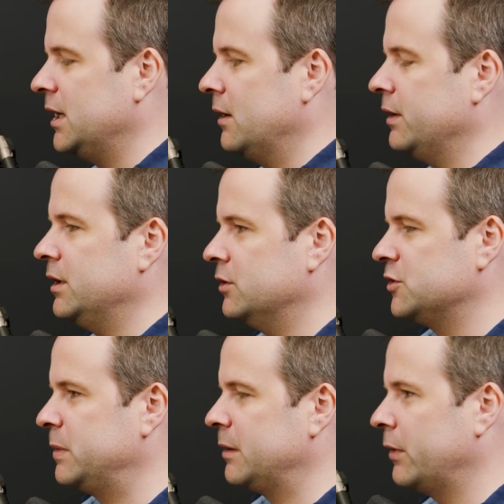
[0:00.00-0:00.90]
Now, in
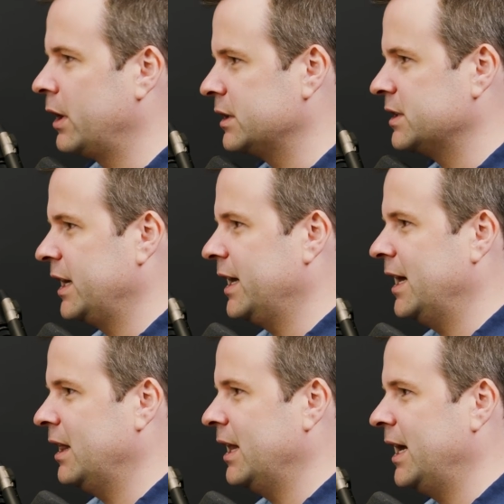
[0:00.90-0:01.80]
those big markets like
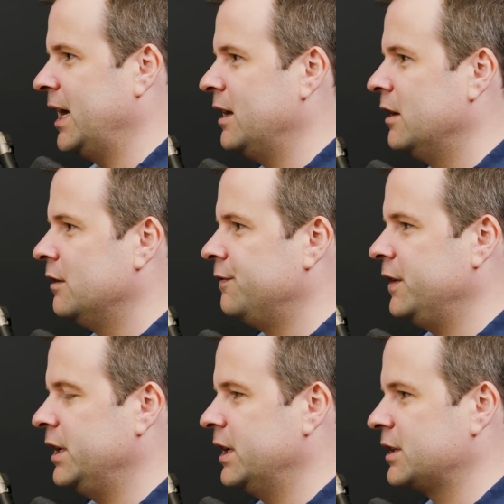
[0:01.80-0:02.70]
LA,
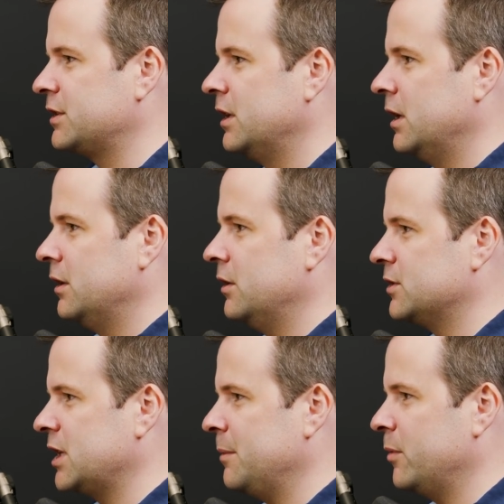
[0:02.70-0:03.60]
Phoenix,
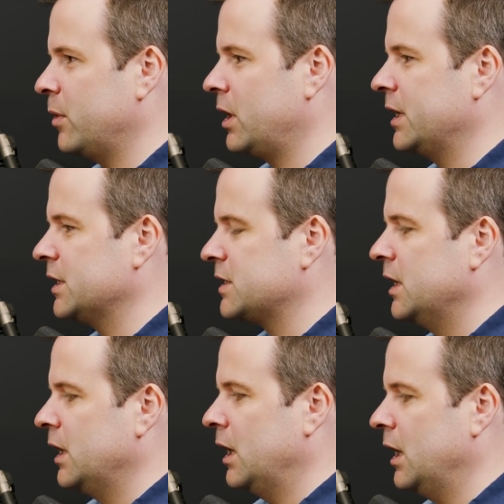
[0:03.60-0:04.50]
those type of markets,
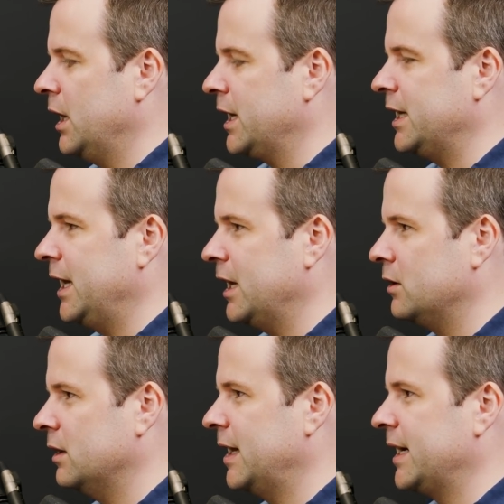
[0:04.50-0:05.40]
uh, it can
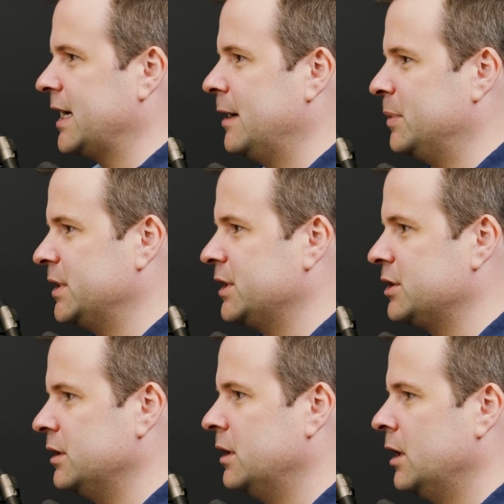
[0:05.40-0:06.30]
handle a lot of
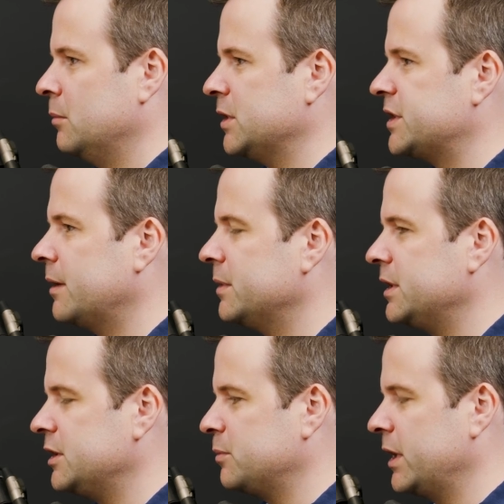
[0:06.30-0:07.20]
competition. But some of
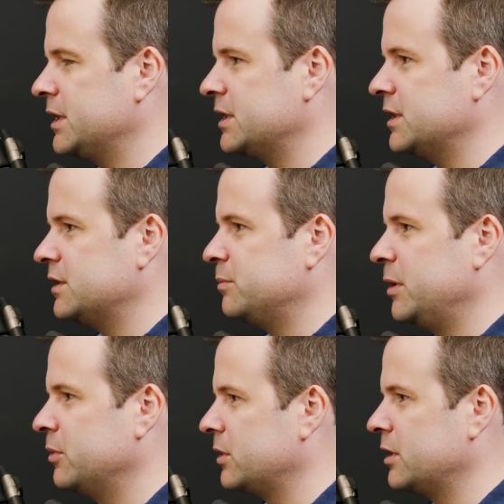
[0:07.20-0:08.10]
these places,
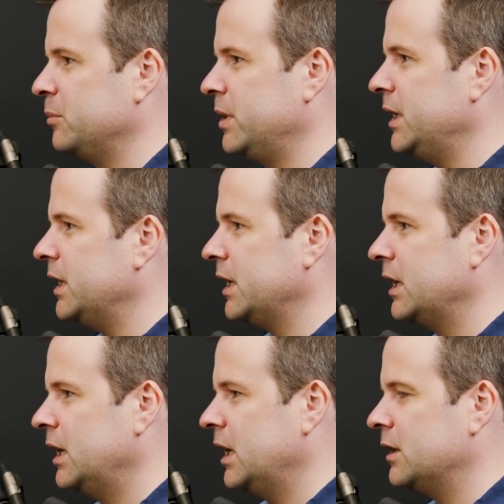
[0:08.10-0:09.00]
people are
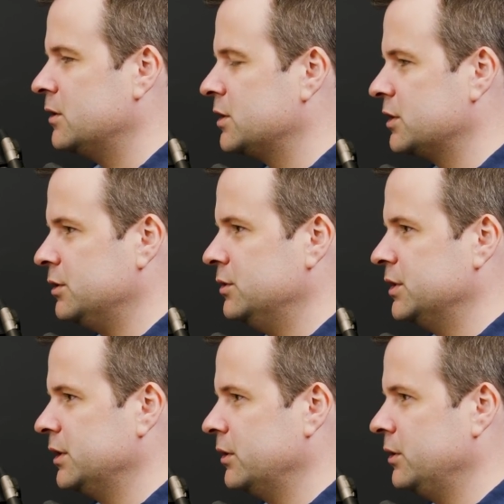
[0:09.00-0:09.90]
competing and they're just
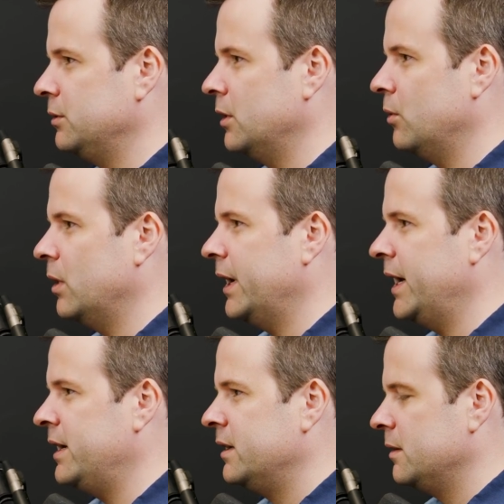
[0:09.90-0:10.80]
losing their you know
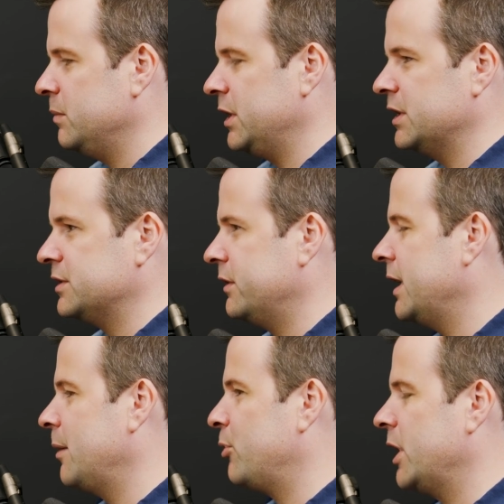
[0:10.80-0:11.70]
what mm-hmm. because they're
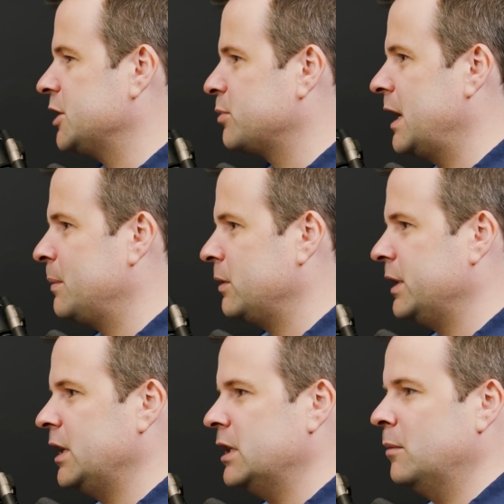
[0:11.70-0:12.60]
not priced
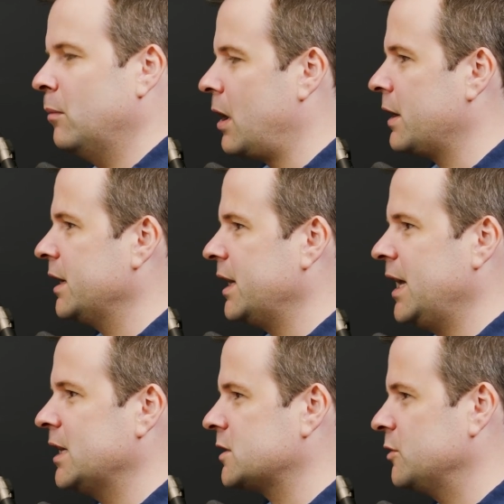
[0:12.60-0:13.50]
properly and the market
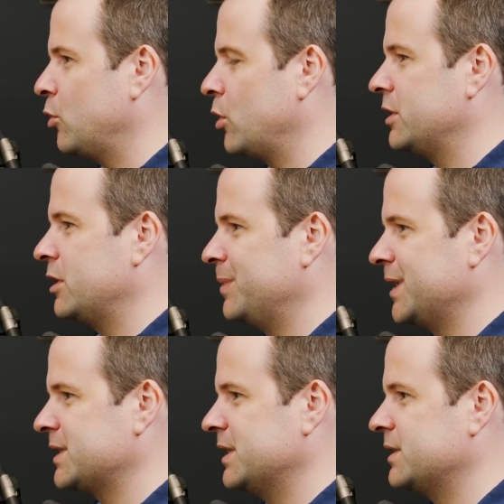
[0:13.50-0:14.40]
can't support their
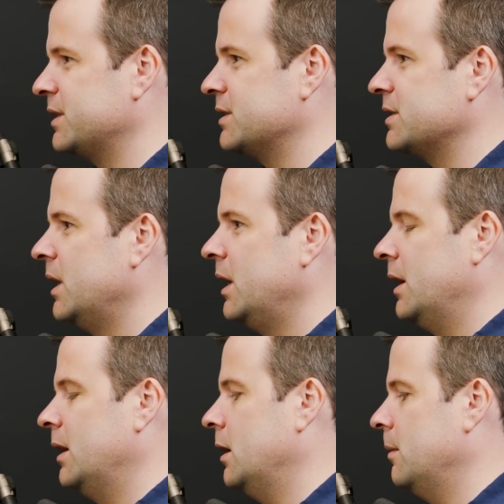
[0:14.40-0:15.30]
businesses. Mm-hmm.